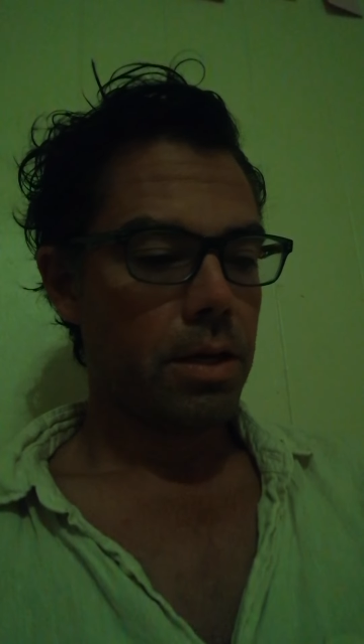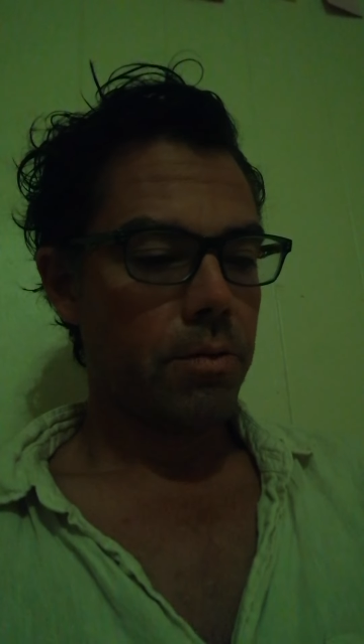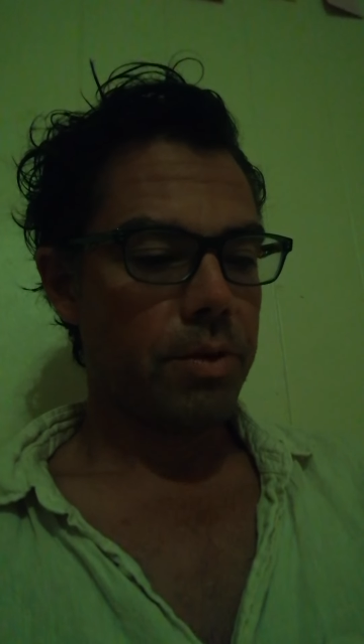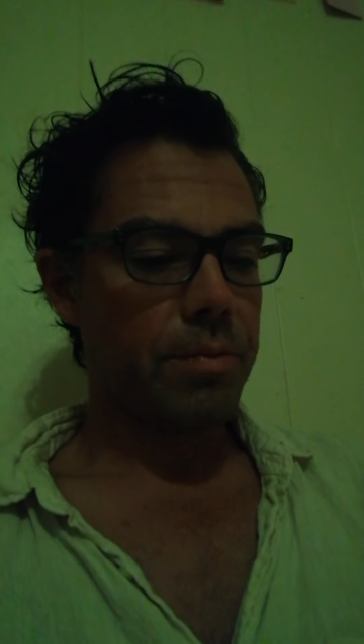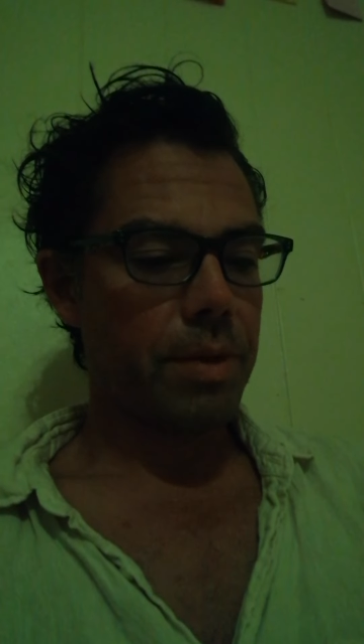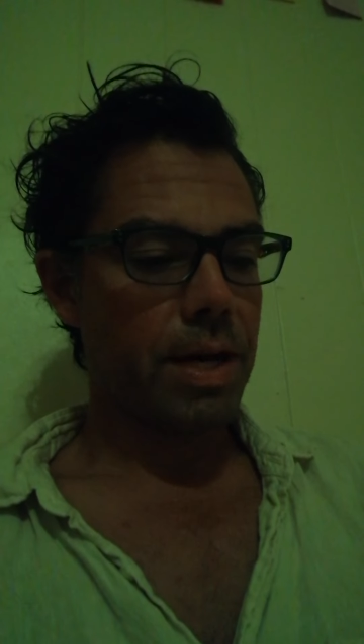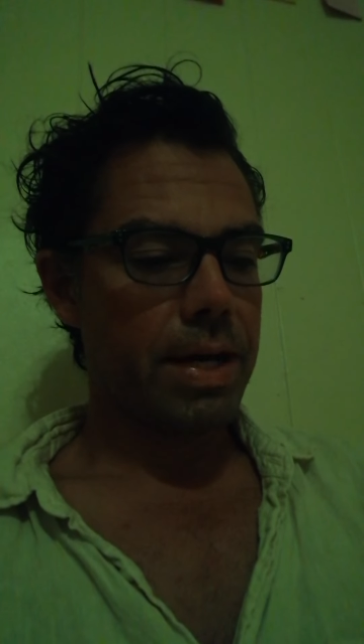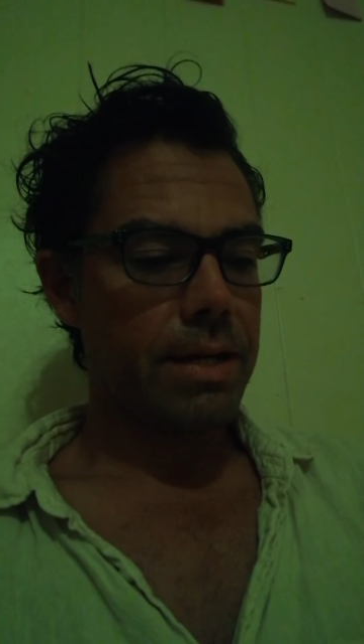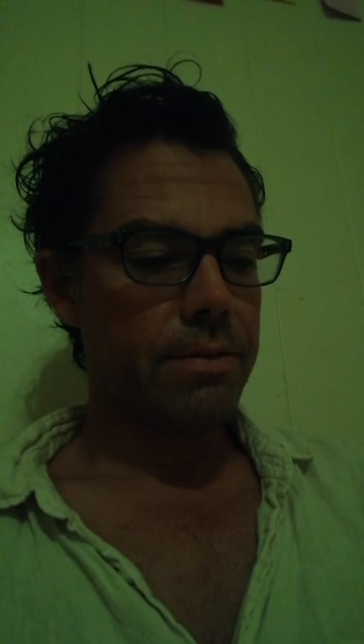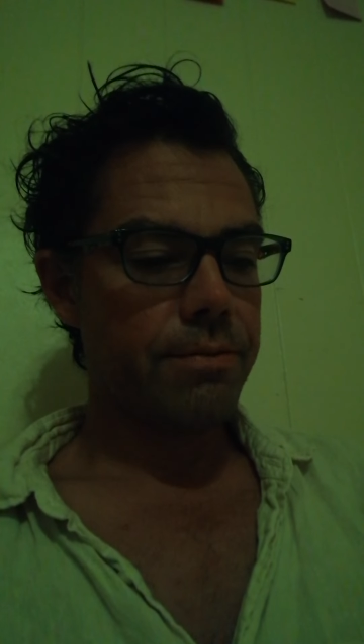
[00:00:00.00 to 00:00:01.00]
When the
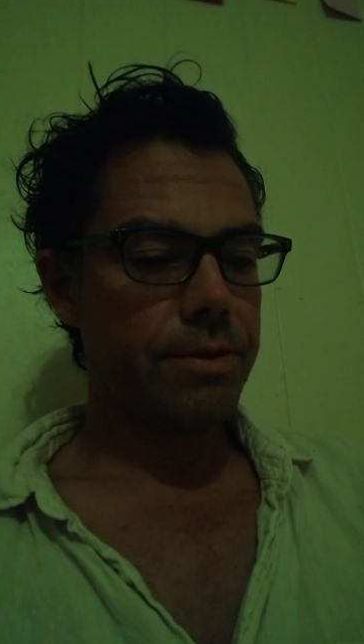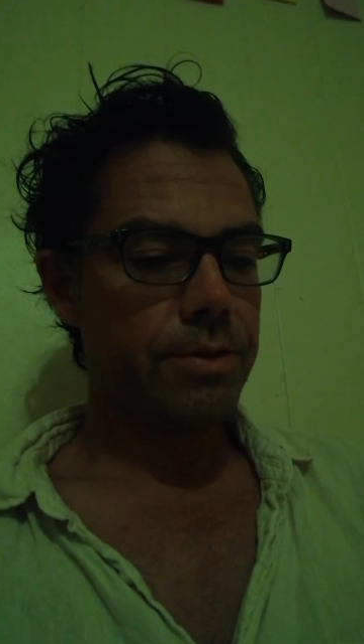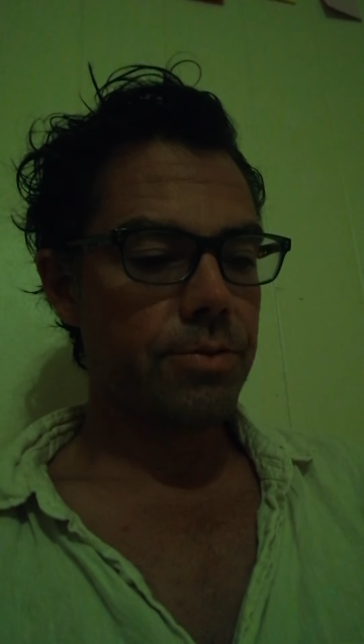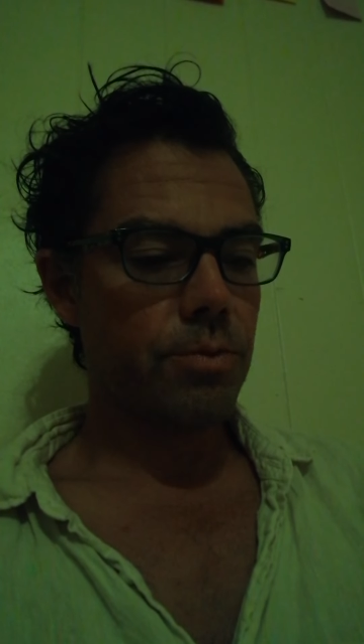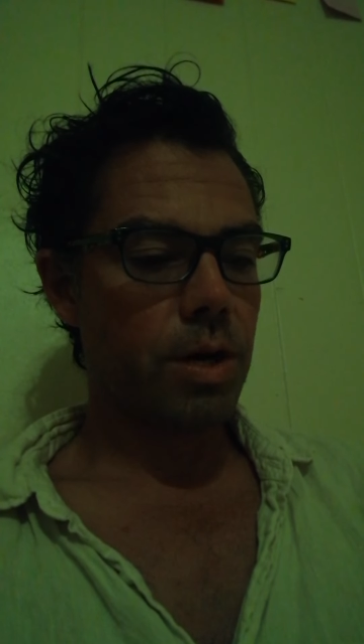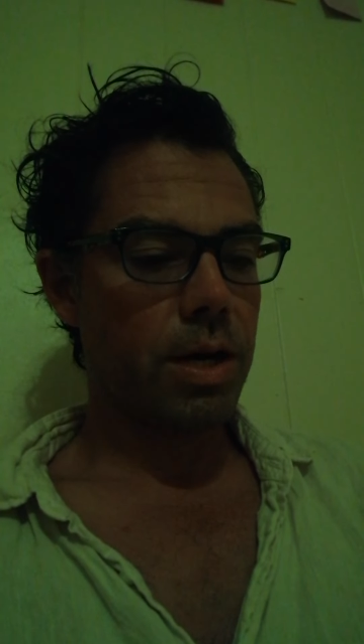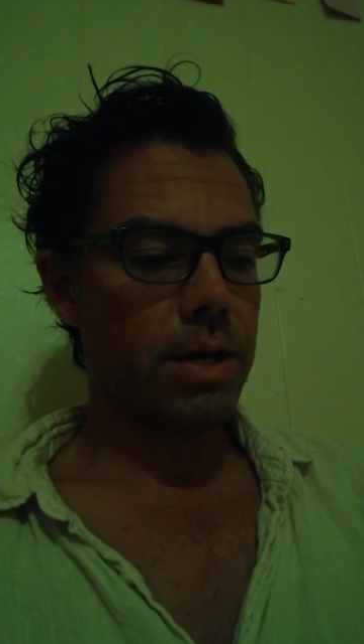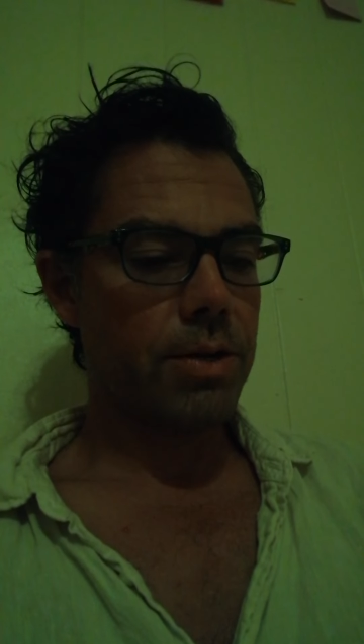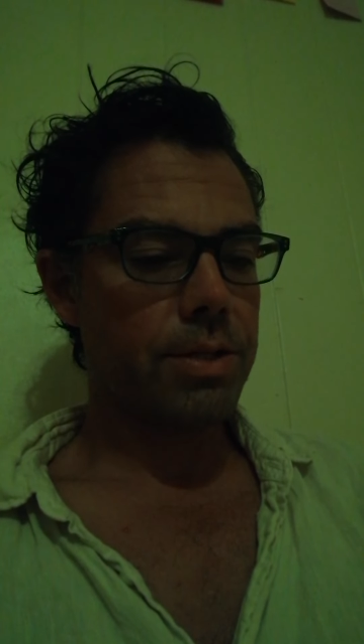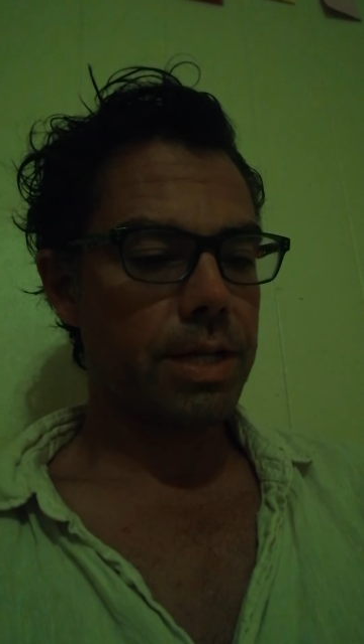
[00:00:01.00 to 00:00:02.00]
mind feels
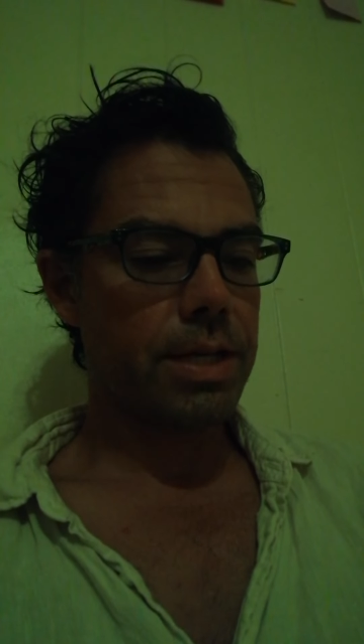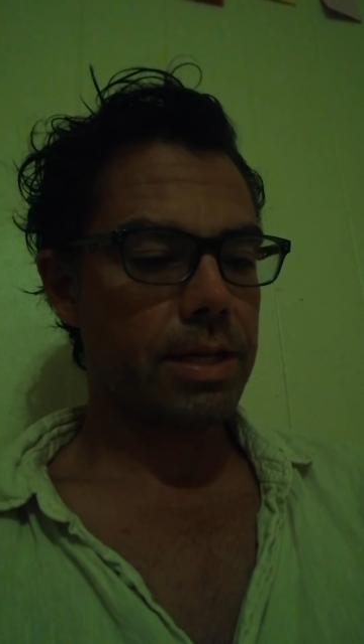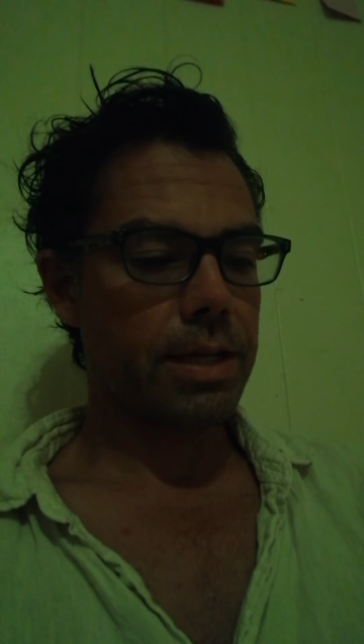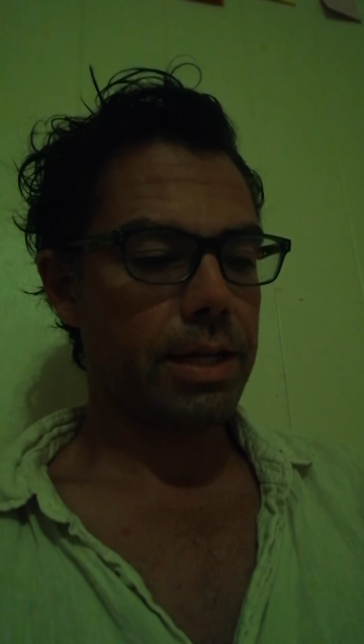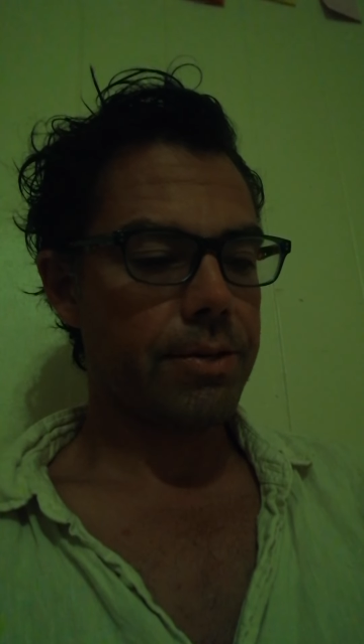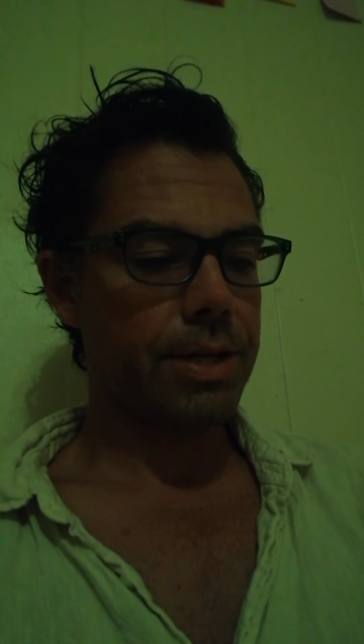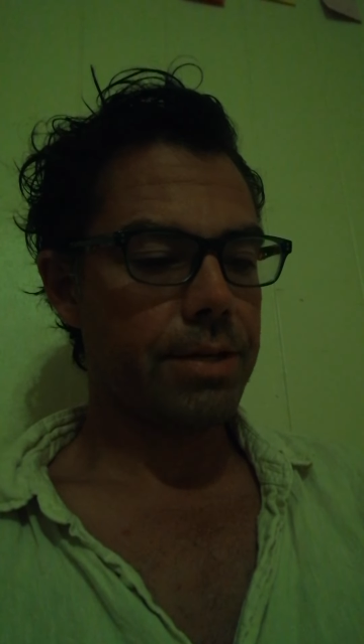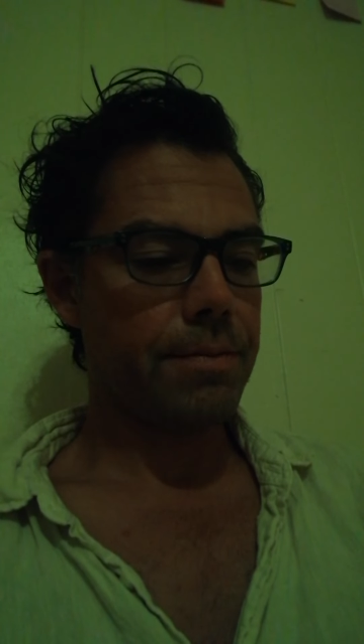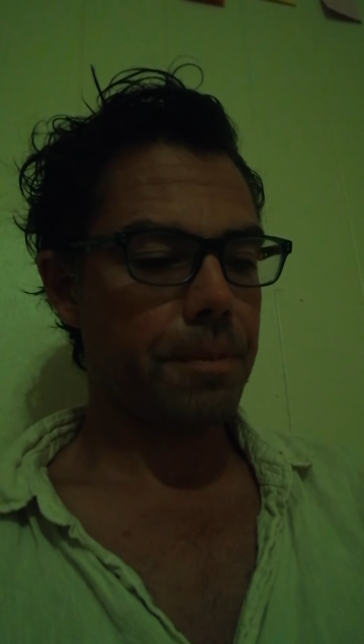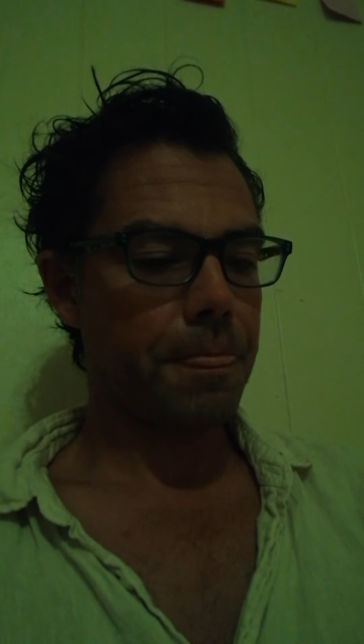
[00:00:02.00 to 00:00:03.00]
wild and cloudy,